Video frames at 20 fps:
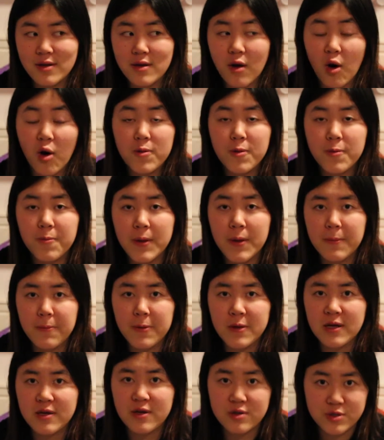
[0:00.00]
other people
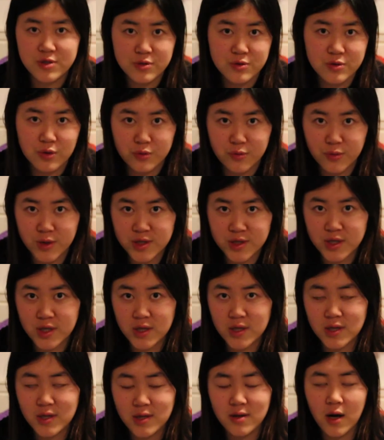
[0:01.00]
that don't don't want
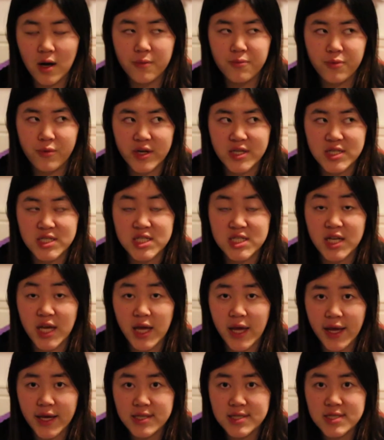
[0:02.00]
the operation
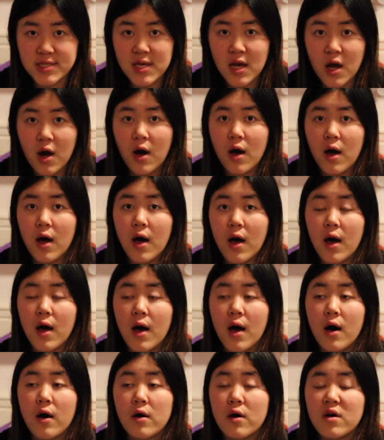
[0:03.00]
is,
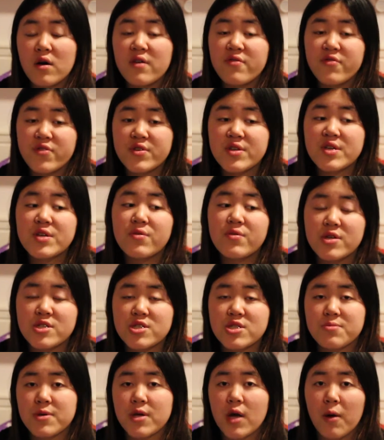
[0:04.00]
uh, if she wants
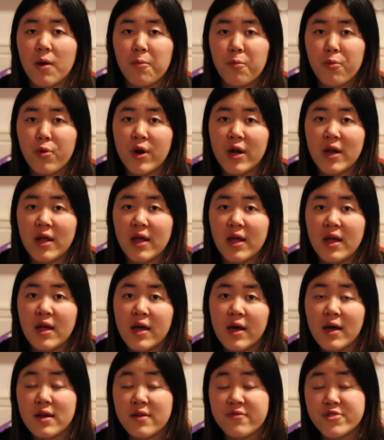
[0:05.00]
to become pretty.
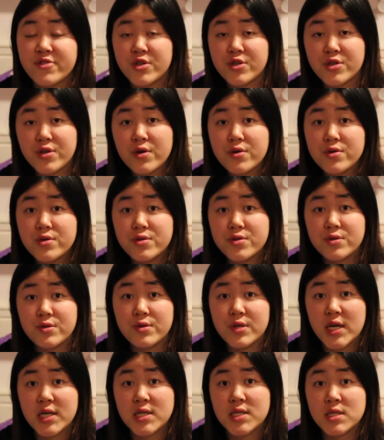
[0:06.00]
And if she don't do
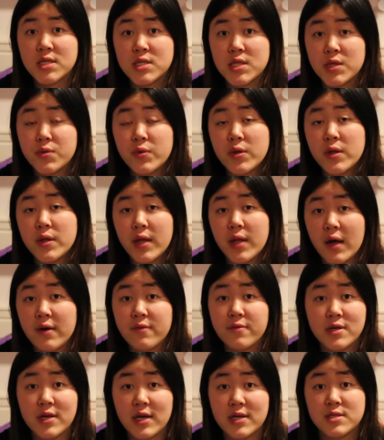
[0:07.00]
it, she will
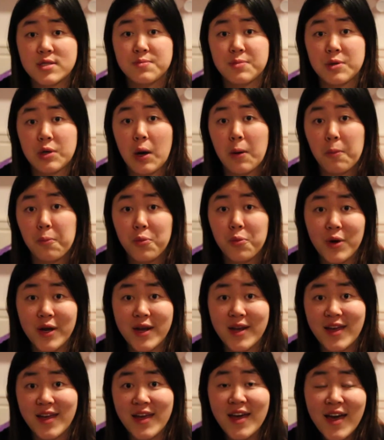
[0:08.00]
never get to become
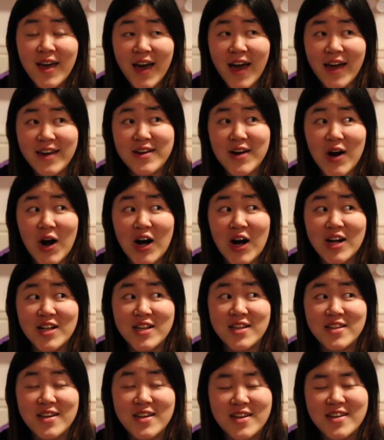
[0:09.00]
pretty. And
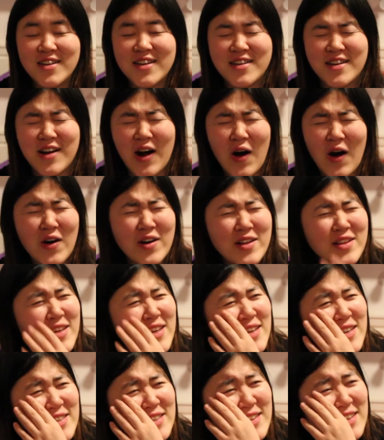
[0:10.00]
Carl, uh,
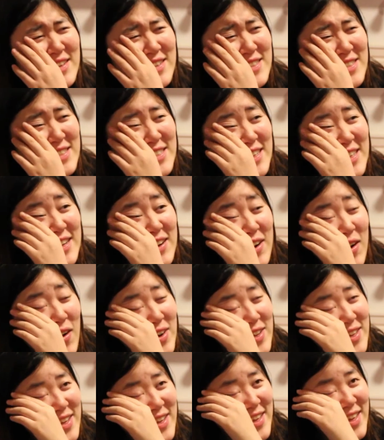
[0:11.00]
Carly? Did I just say
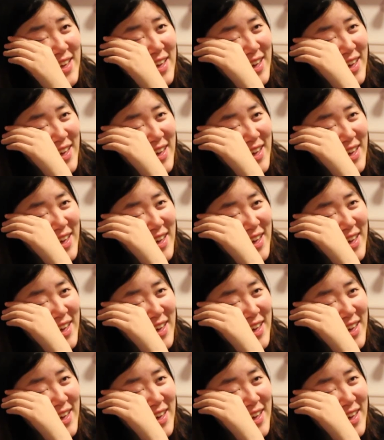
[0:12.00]
Carly?